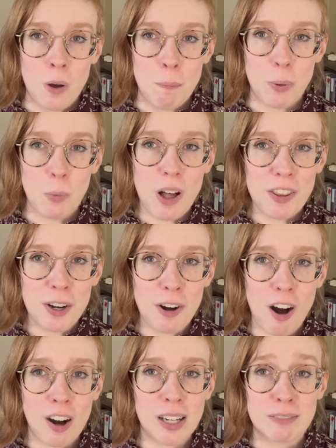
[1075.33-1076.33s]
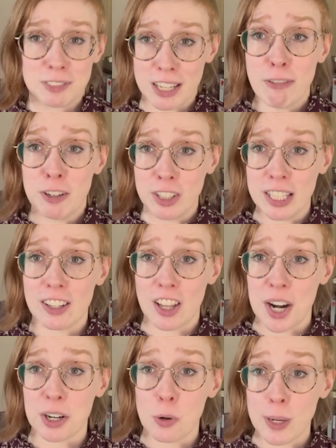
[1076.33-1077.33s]
But while there are definitely a
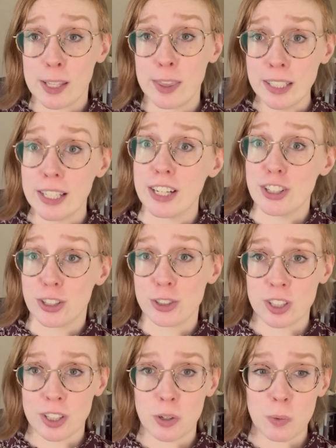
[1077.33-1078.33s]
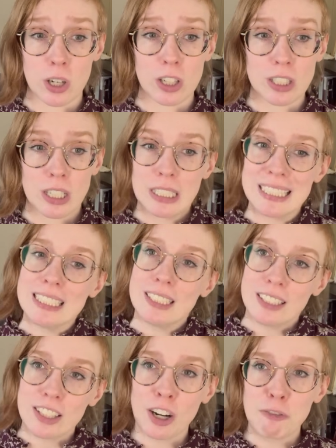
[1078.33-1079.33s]
lot of quick thinking children in the world,
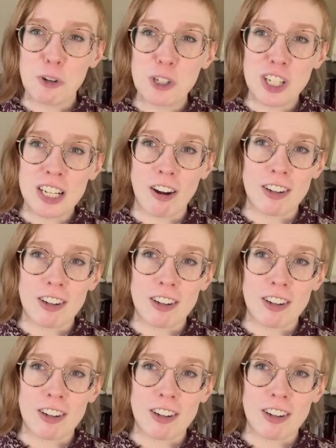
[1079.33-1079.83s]
there unfortunately are